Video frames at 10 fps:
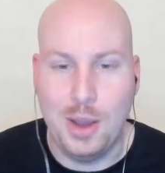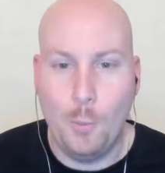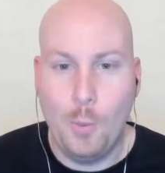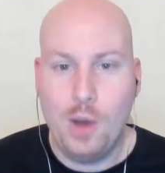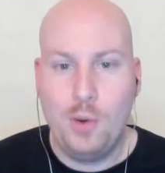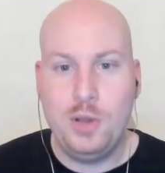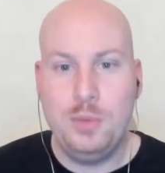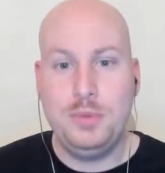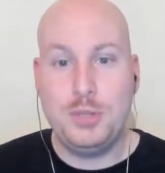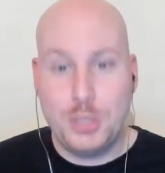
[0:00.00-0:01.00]
and
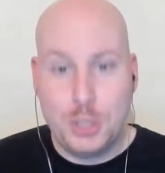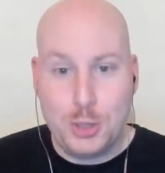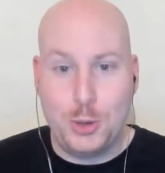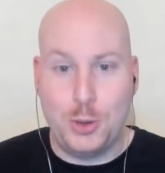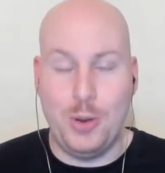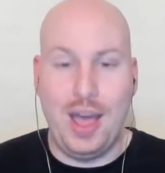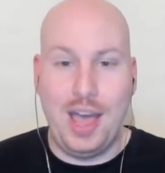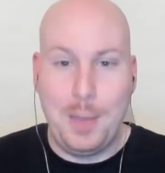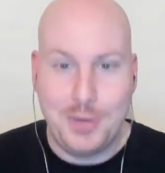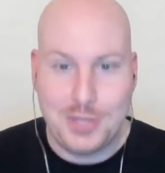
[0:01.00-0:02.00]
welcome to
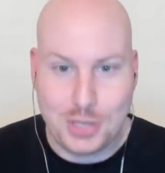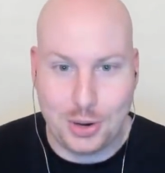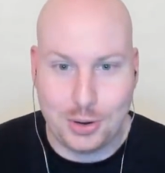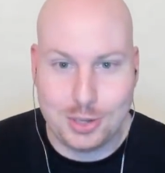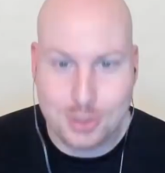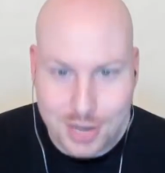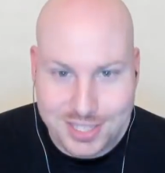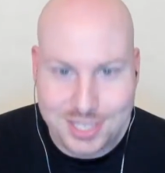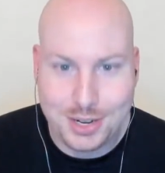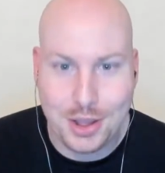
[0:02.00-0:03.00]
episode
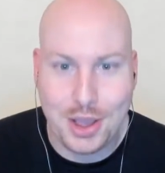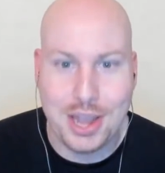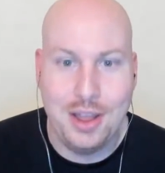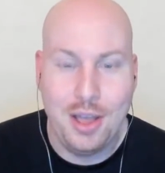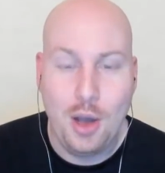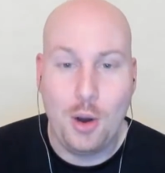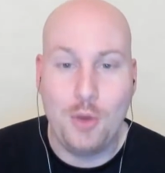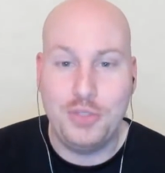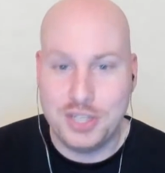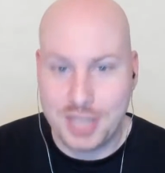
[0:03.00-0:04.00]
99
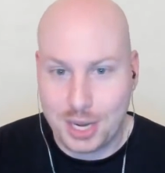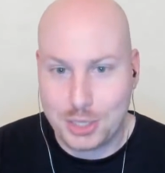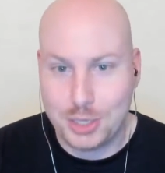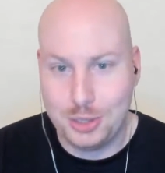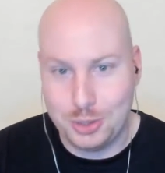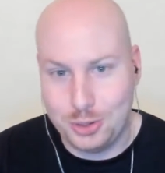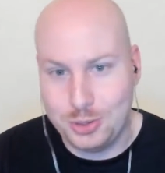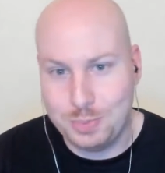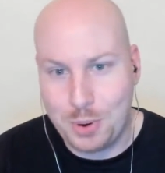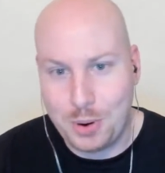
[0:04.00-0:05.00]
of the Dash
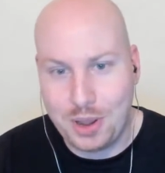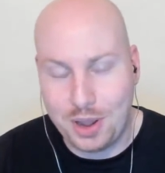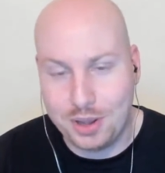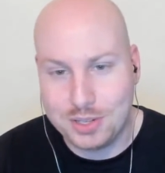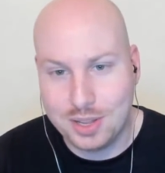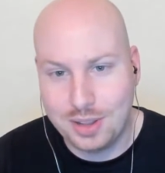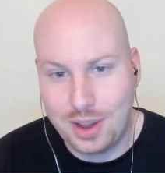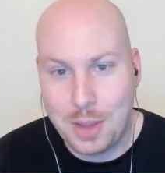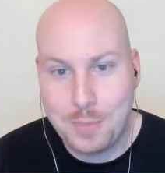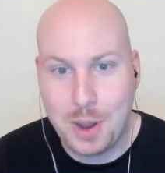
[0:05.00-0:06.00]
News podcast.
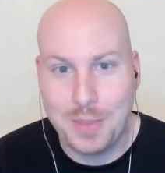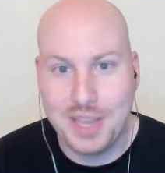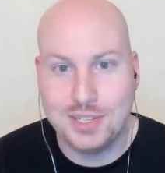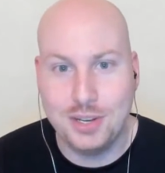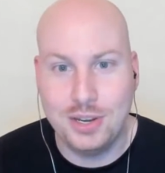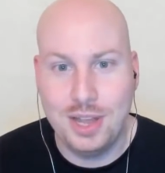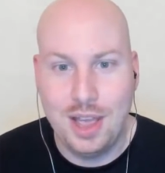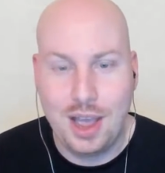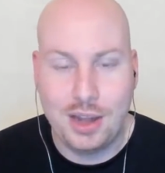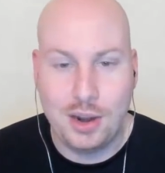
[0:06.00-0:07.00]
I'm Mark Mason
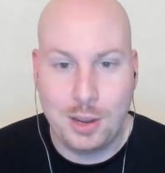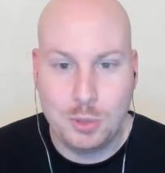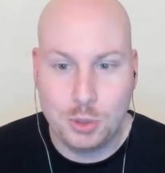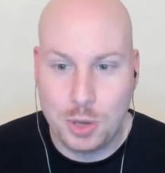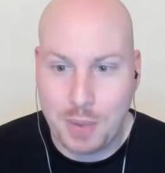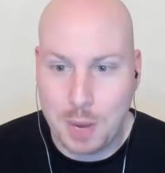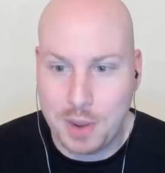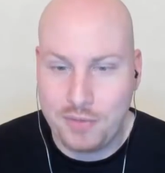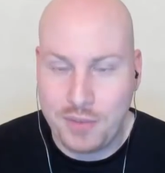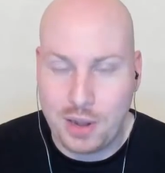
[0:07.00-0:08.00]
and I'm joined by my
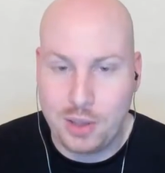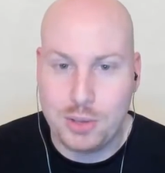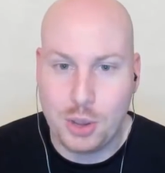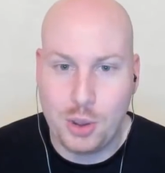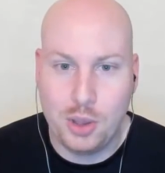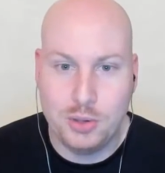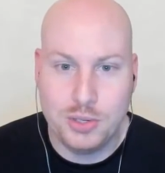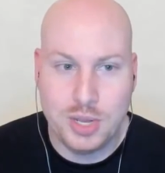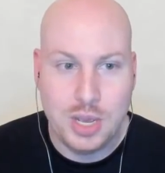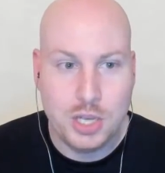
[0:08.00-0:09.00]
fellow
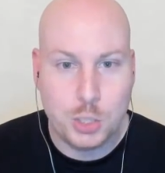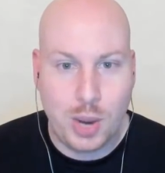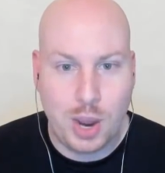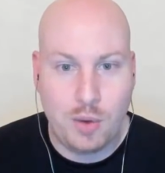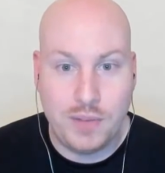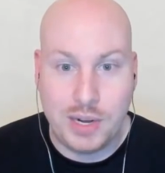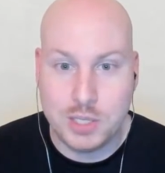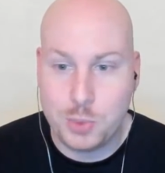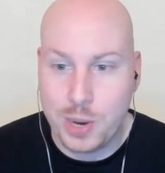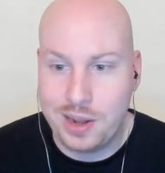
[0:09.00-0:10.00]
co-host Joel
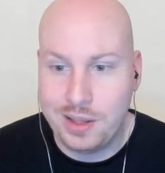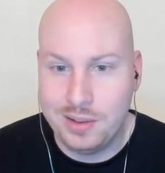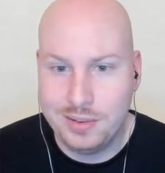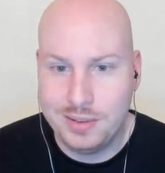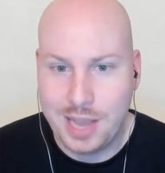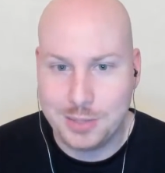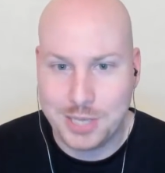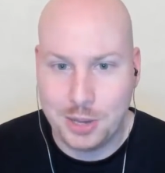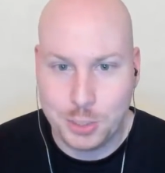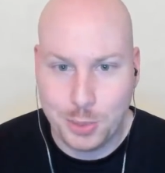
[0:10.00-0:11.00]
Valenzuela. How's it
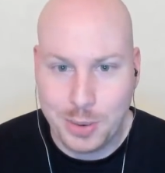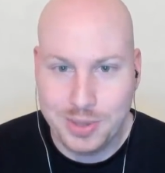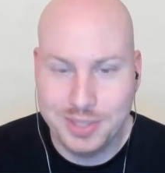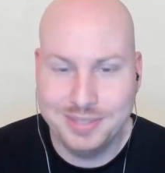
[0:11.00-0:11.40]
going, Joel?